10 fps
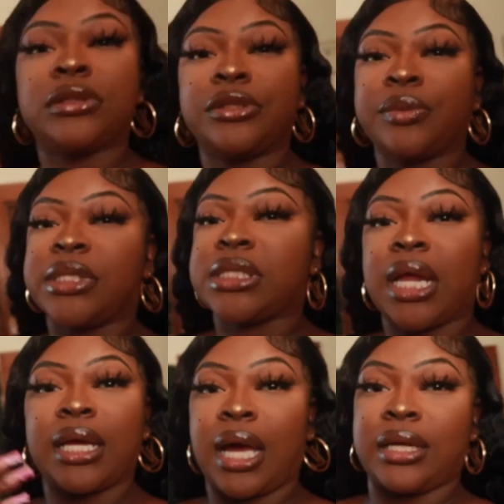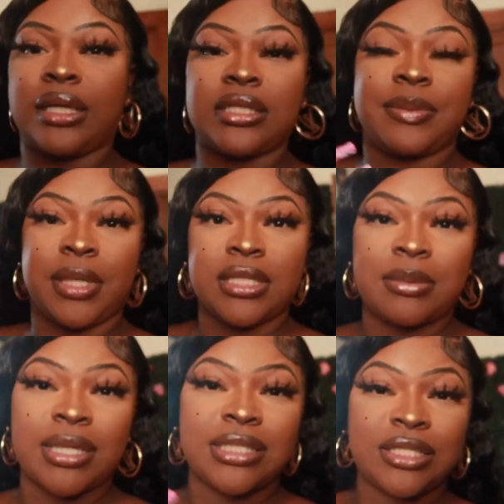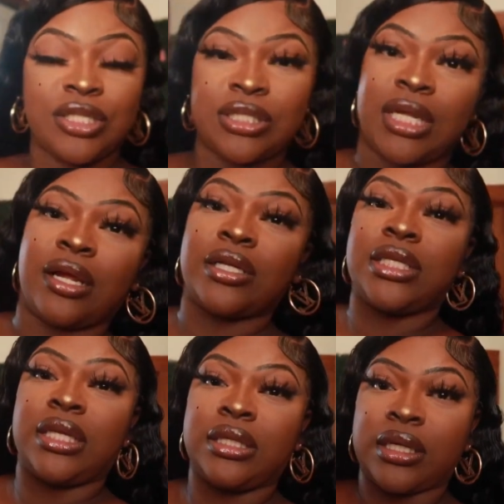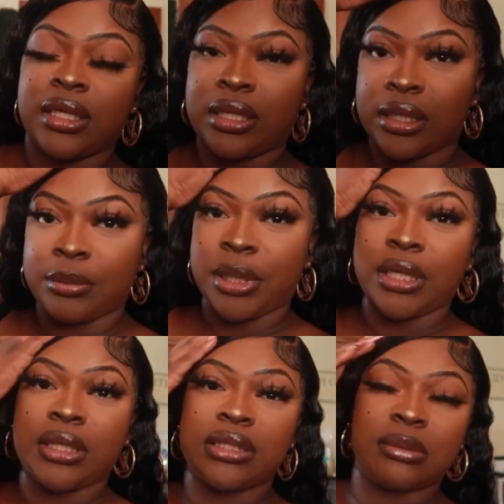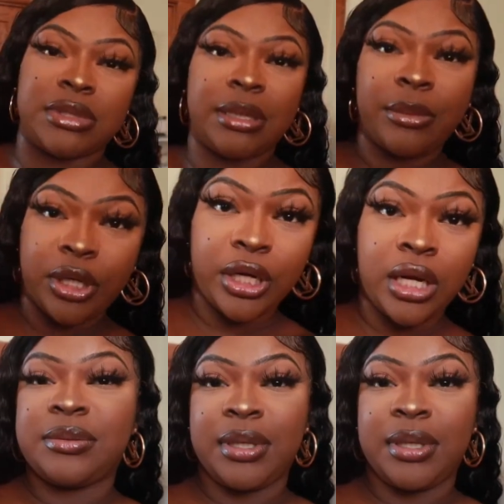The reason I got it is because my sister's getting her teeth done in Colombia in September.